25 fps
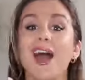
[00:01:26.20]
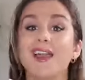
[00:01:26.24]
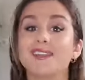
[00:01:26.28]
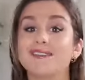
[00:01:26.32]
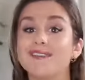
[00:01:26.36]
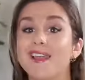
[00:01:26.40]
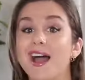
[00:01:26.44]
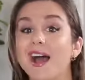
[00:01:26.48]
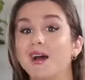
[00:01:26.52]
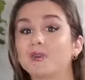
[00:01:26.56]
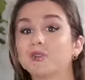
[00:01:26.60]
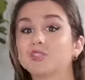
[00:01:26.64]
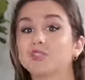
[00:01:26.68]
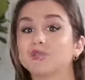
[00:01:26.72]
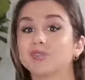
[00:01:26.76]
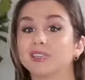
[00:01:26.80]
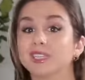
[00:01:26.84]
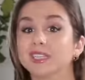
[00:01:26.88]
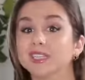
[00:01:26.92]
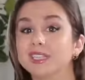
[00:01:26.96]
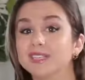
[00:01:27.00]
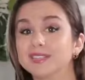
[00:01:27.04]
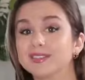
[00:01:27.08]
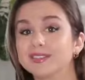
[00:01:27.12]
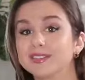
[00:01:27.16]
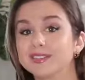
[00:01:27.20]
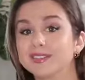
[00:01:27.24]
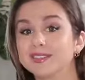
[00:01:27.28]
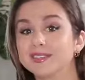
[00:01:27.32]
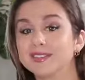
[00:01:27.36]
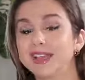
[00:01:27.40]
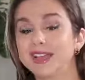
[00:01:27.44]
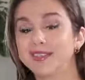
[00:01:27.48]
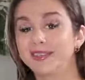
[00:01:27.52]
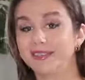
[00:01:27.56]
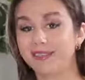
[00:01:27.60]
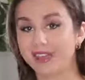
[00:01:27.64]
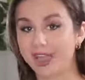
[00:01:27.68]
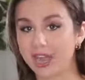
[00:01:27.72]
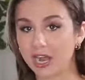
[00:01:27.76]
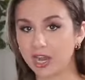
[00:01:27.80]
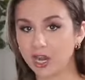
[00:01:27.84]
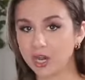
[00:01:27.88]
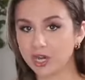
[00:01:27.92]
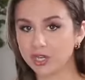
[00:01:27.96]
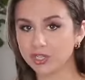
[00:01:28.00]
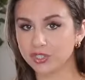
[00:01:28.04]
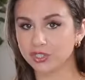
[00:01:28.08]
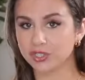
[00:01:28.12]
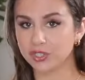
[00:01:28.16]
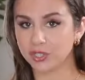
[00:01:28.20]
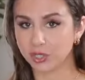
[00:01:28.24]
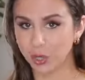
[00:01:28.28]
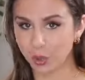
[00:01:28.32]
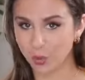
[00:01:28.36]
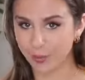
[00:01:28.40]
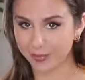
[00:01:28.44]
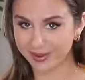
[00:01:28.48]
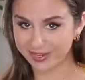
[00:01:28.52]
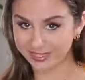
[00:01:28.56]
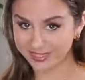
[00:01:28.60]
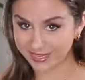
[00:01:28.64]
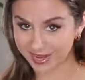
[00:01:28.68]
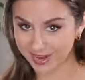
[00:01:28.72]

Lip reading: announce releases there so you don't miss